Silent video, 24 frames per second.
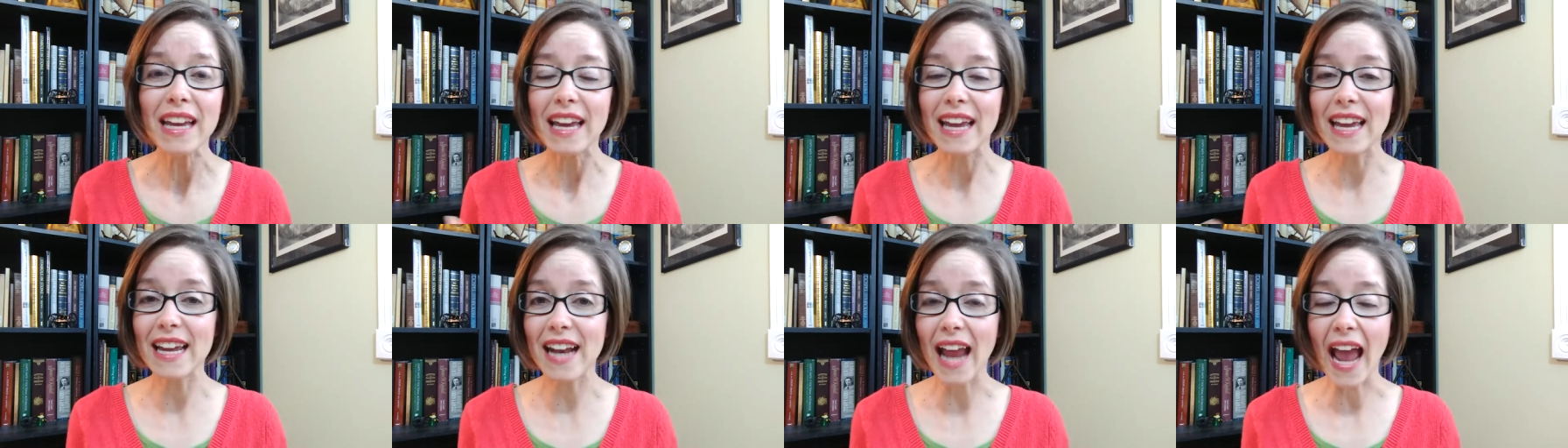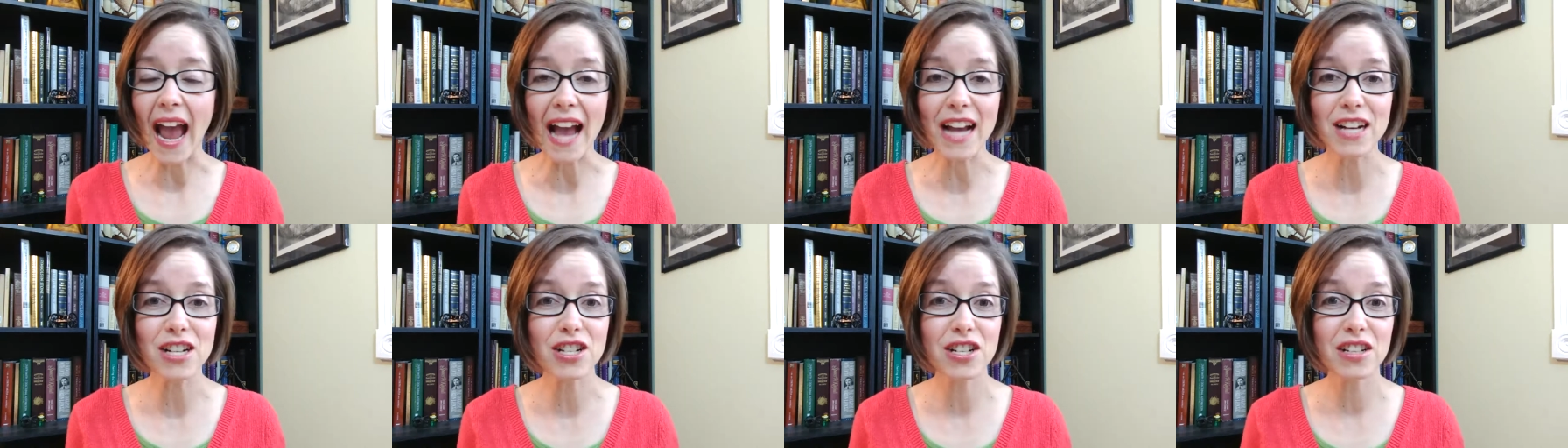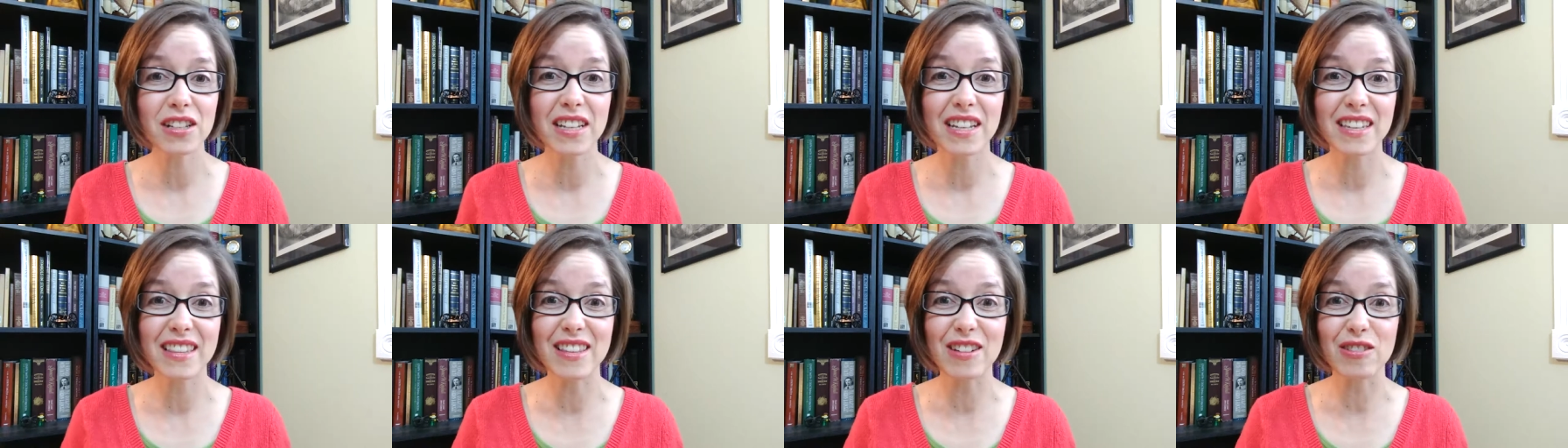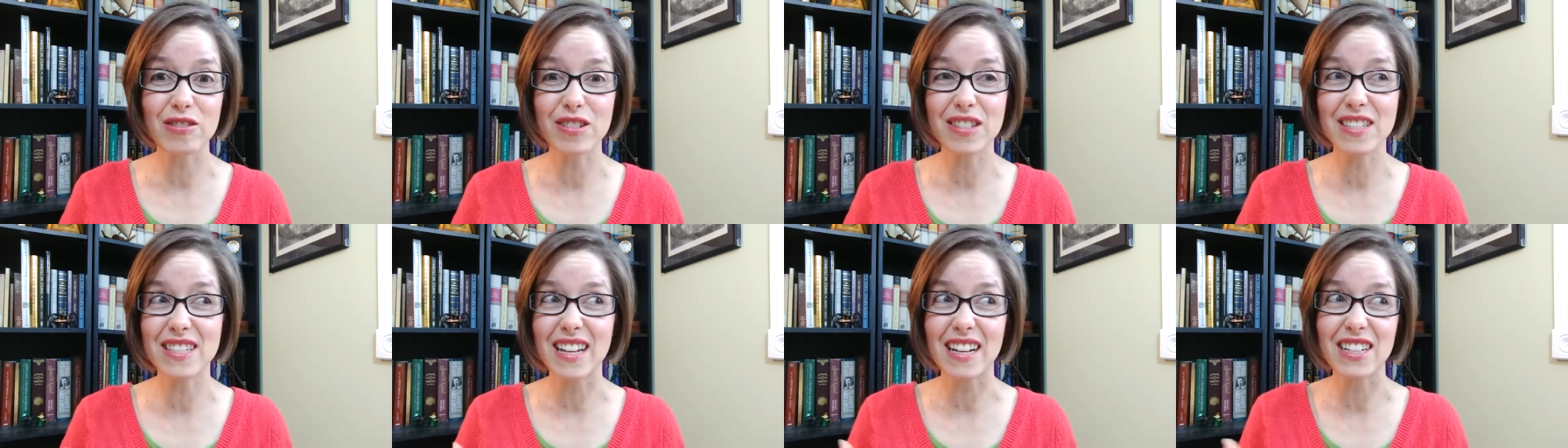It actually,
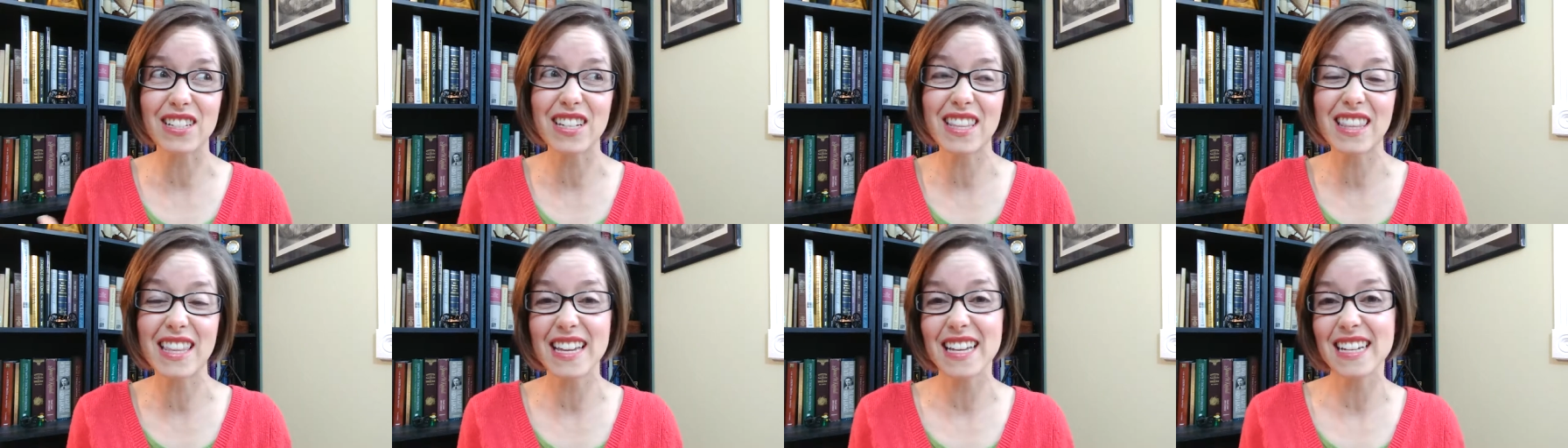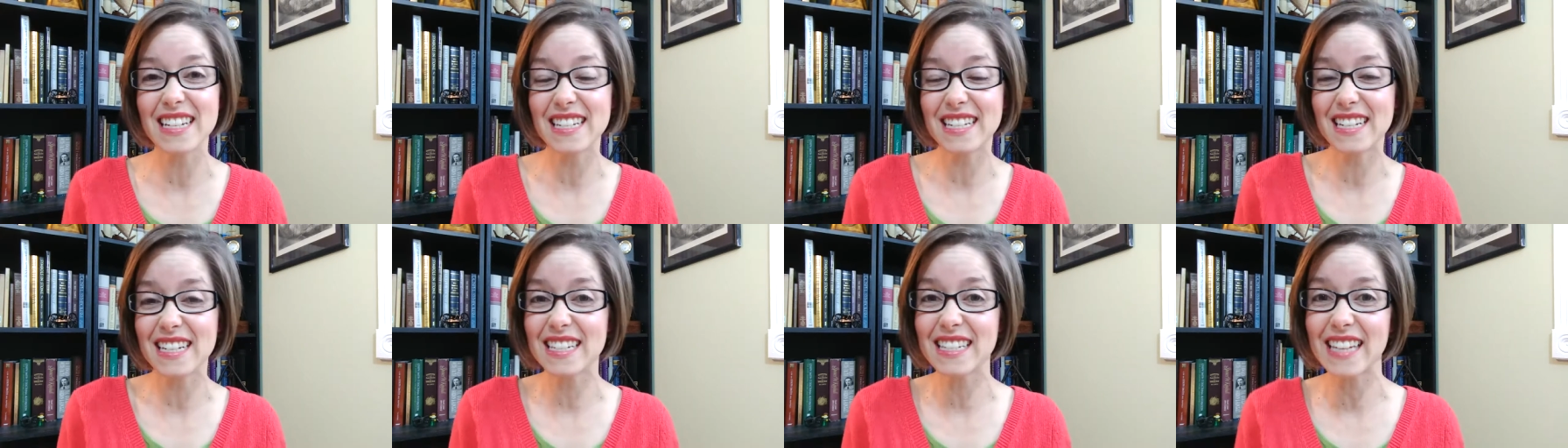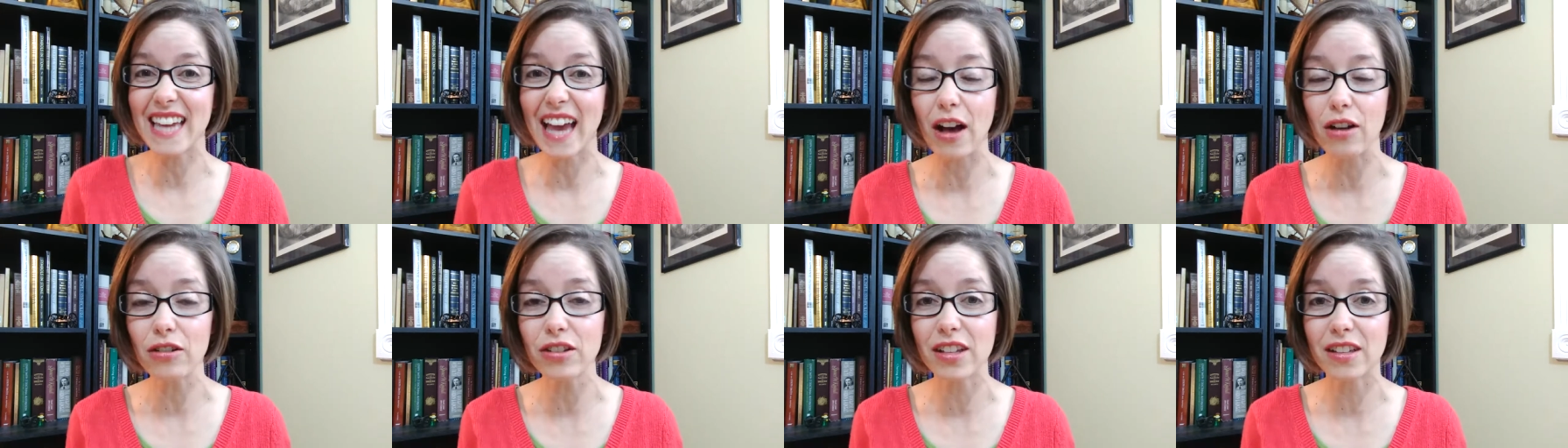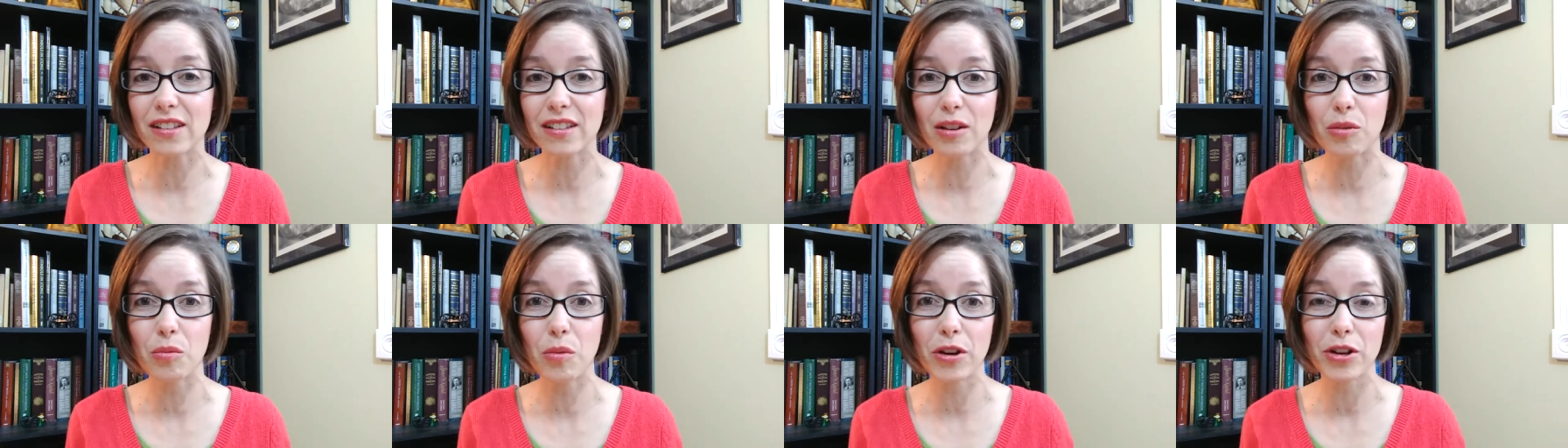there's such a thing as
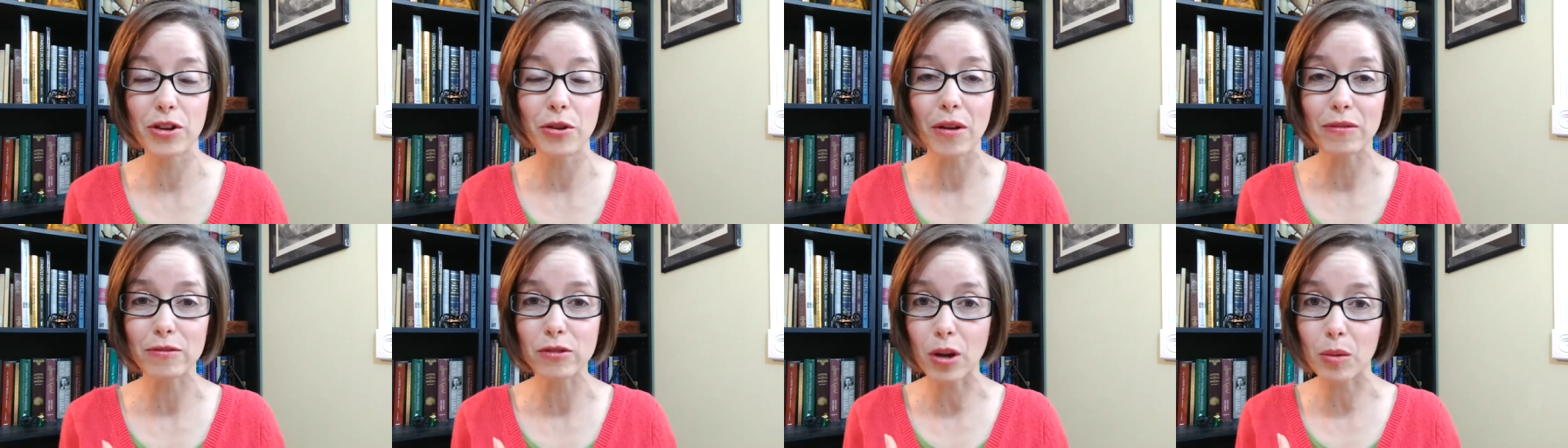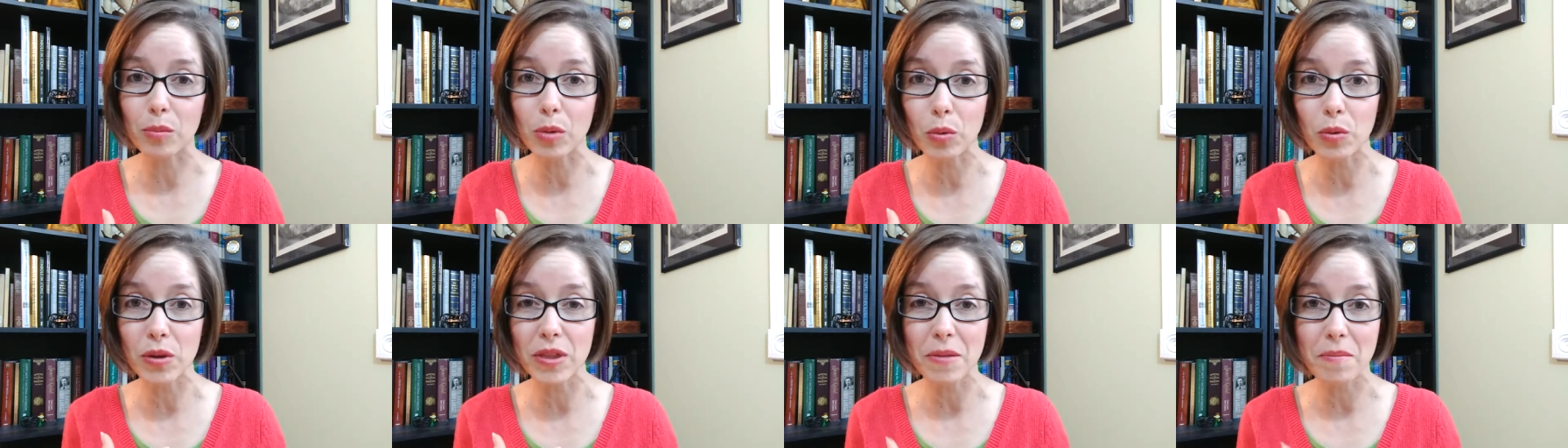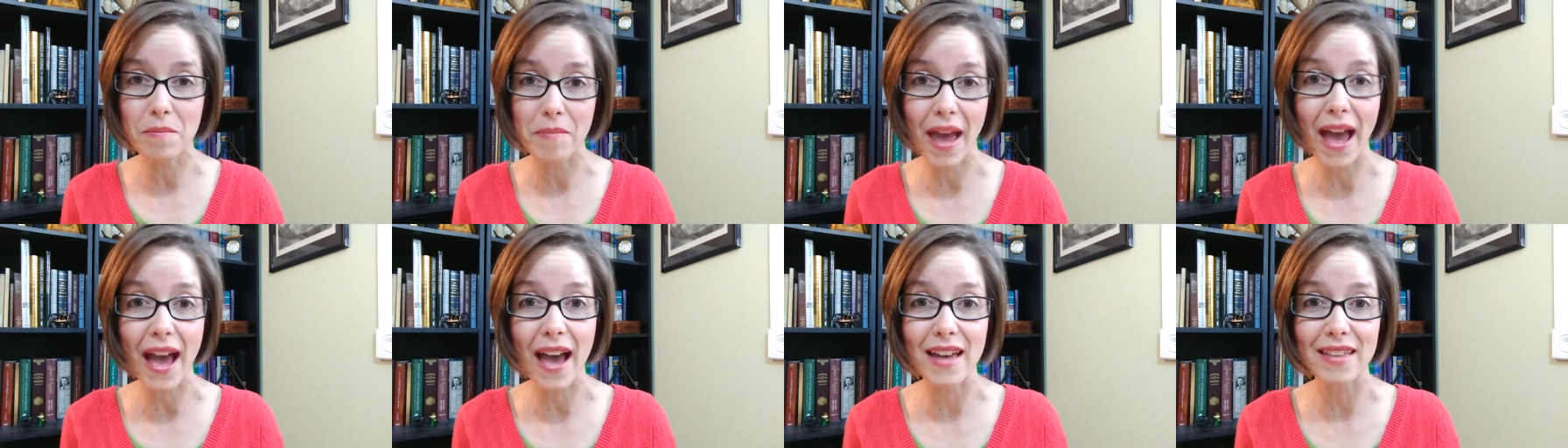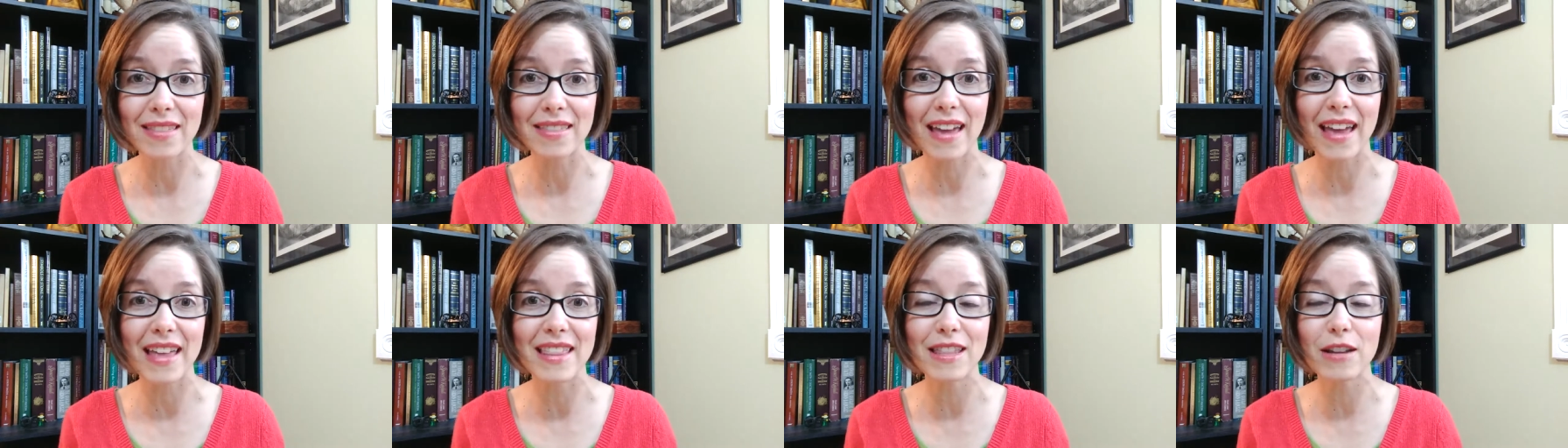dyscalculia, where you have trouble with
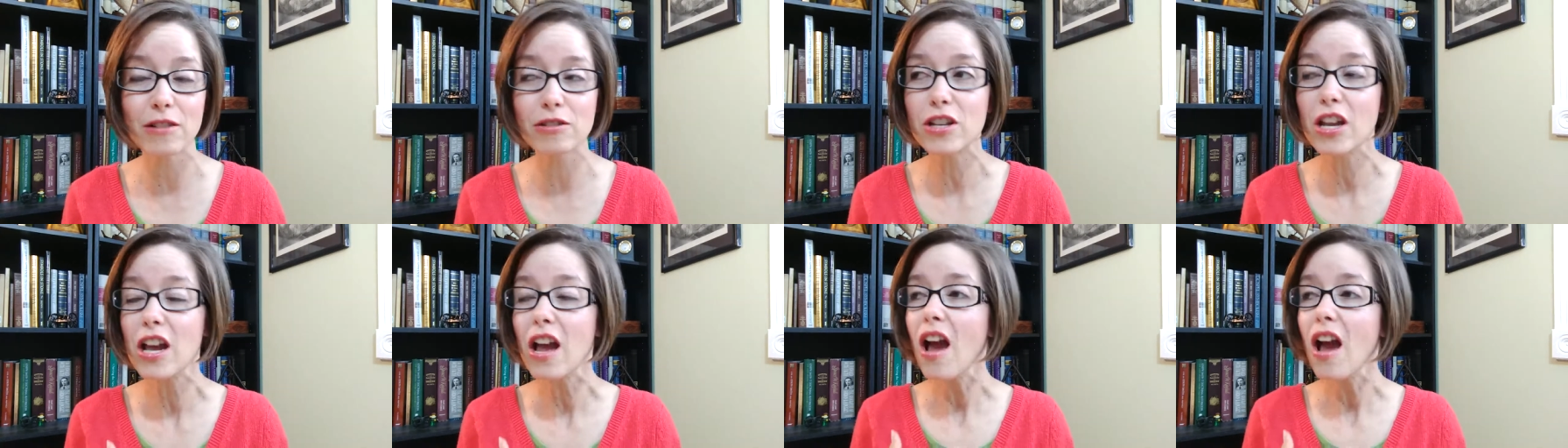math, and there's